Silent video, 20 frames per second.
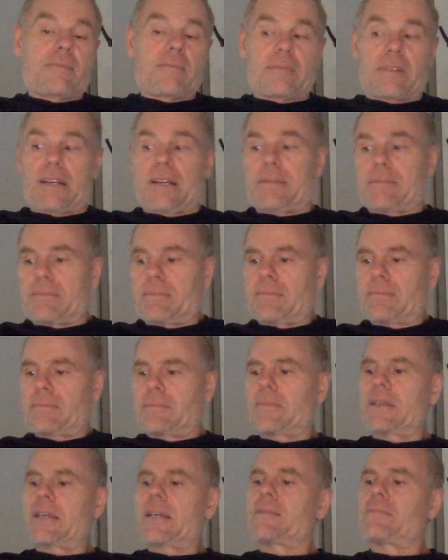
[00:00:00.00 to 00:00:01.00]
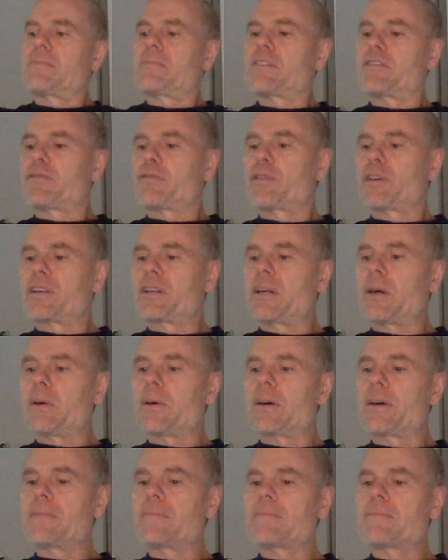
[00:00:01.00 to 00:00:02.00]
right? And before you
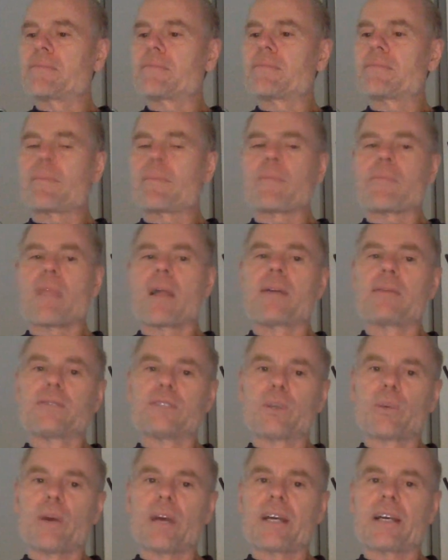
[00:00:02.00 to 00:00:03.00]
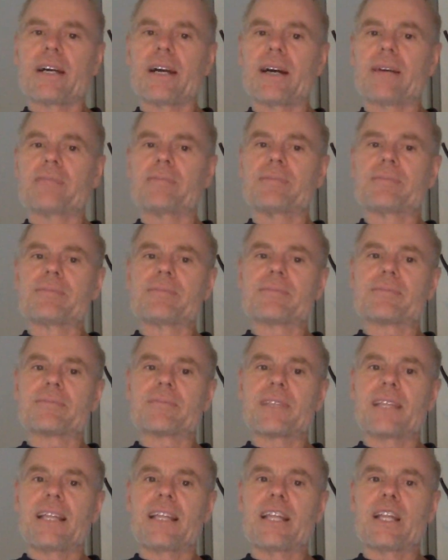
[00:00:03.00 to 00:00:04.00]
know it, you wake up
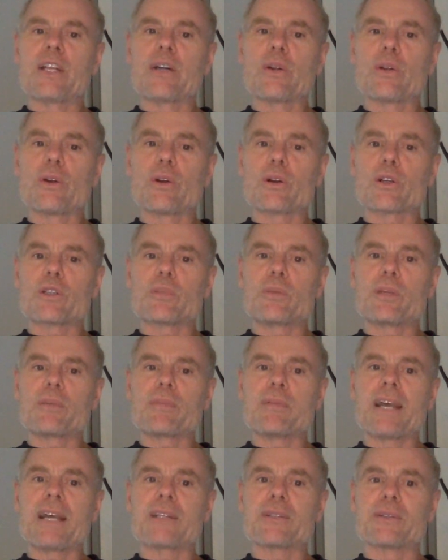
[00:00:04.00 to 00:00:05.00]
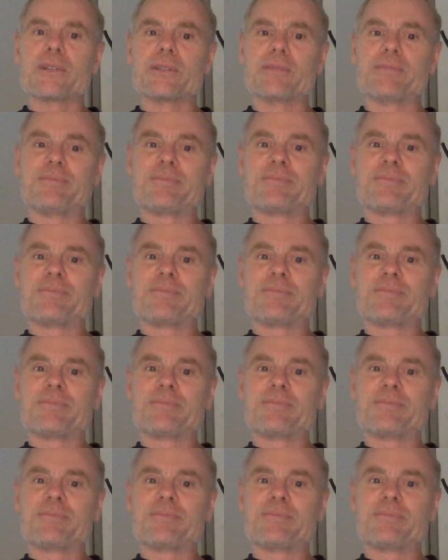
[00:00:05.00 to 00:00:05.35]
and they no longer speak Mandarin.